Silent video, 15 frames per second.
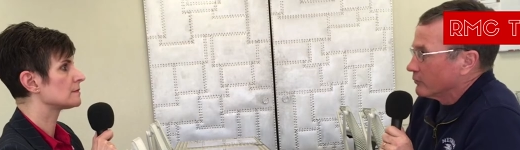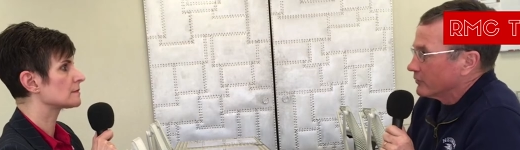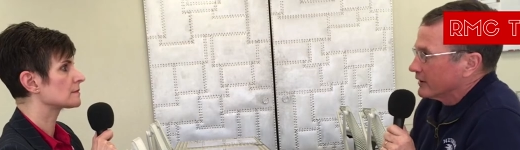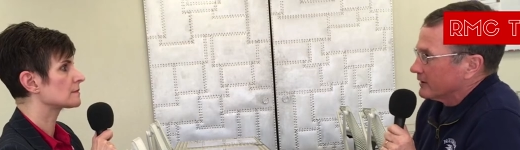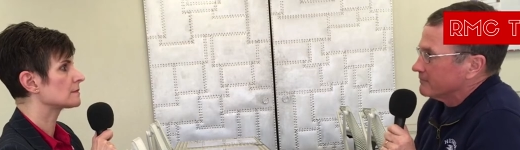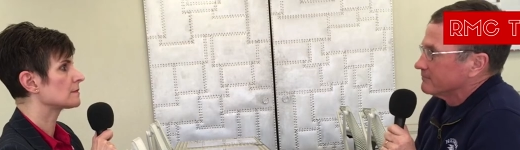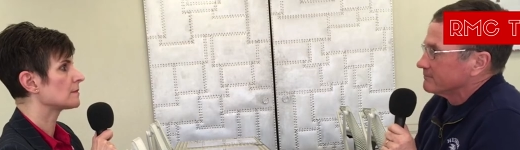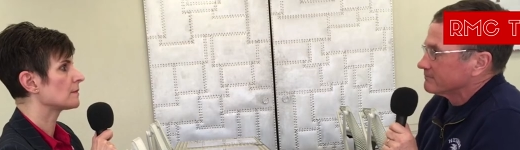Speaker 1: we
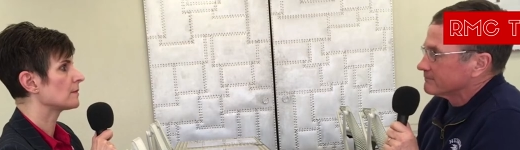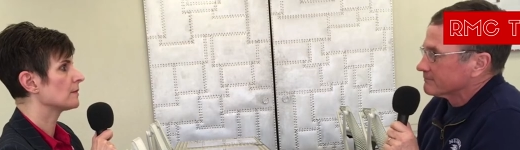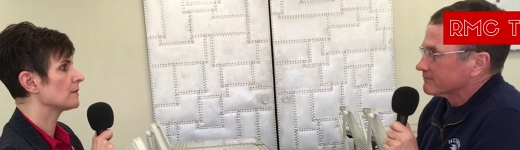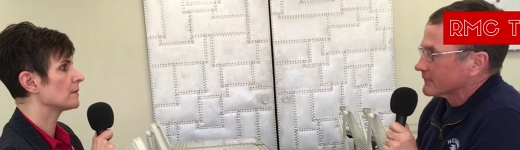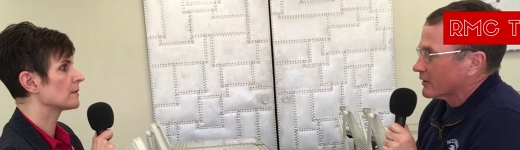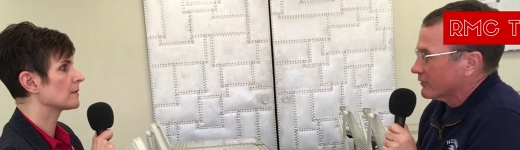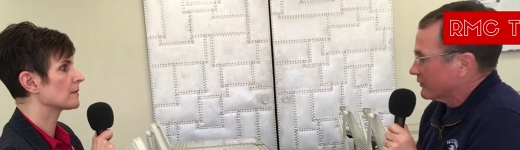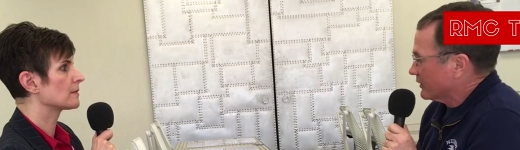read.
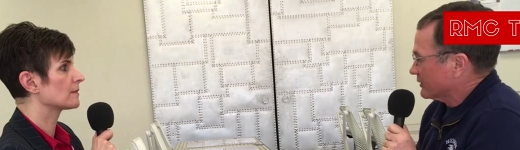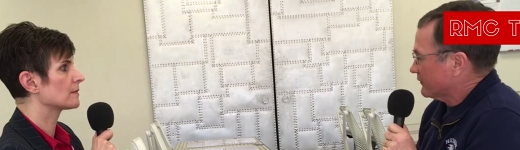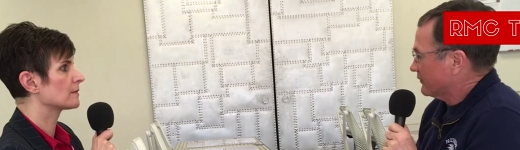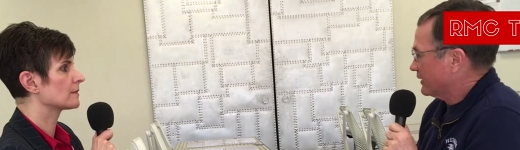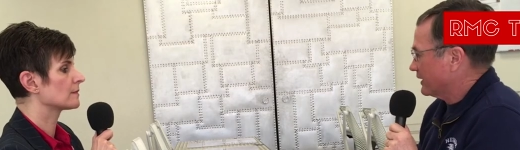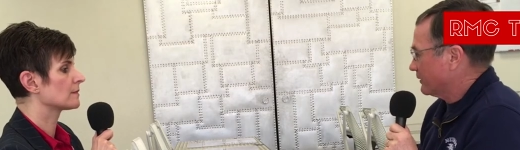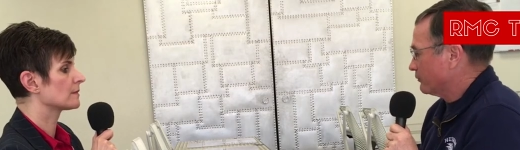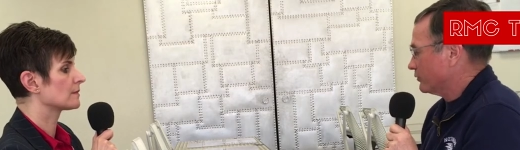I always like to
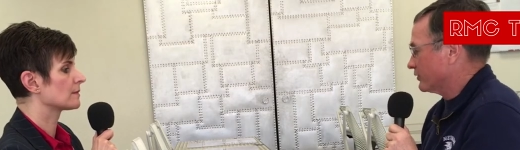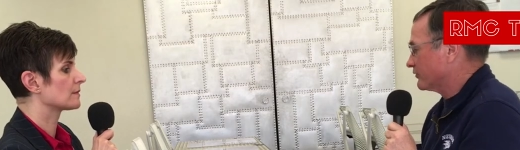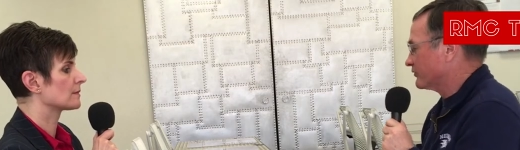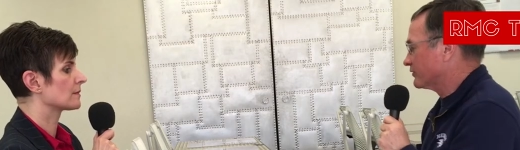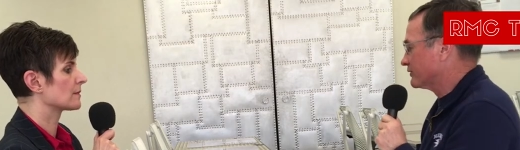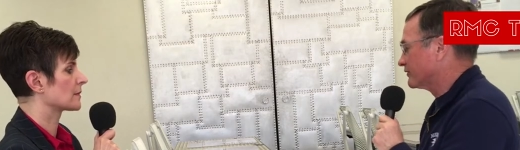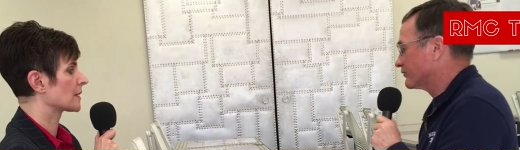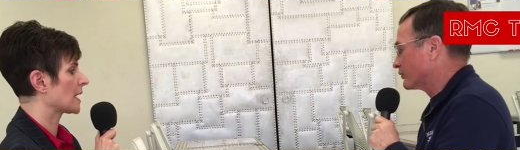find out
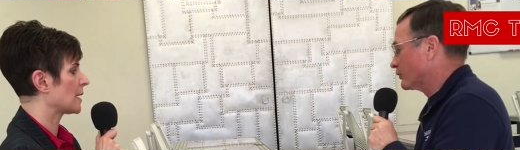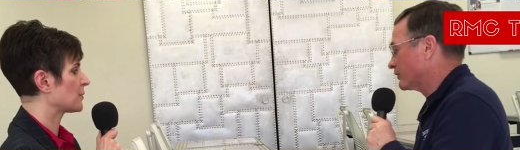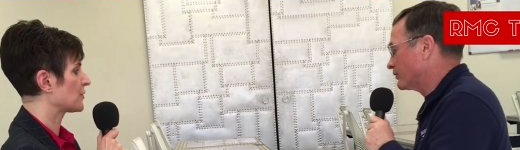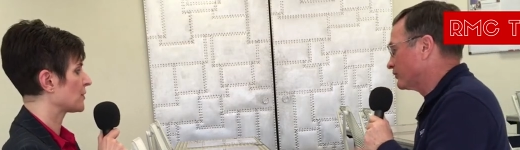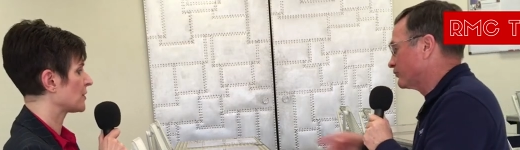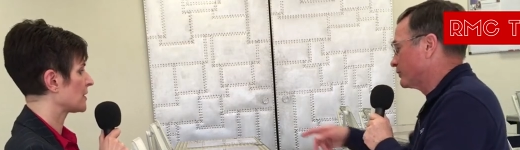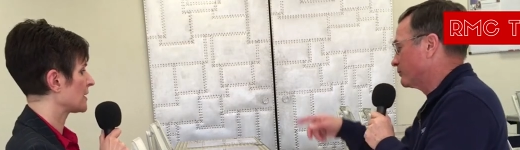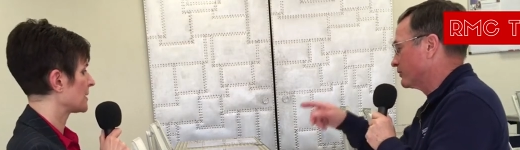books. So, what are
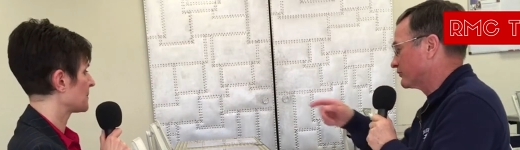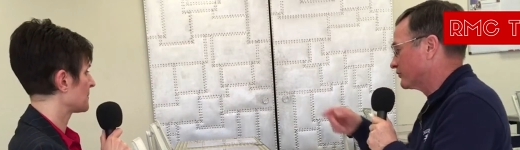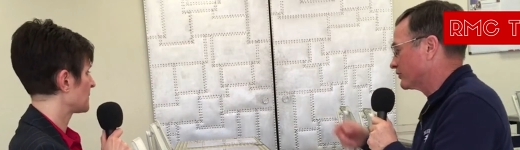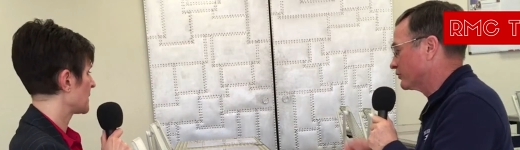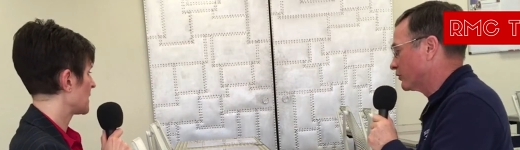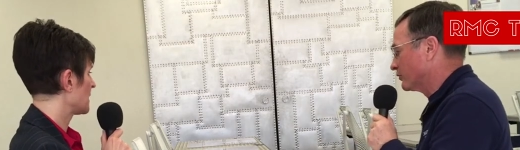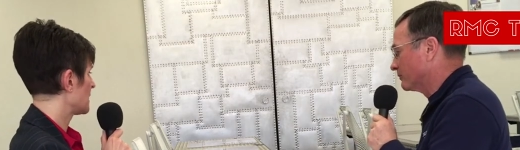your two books? You can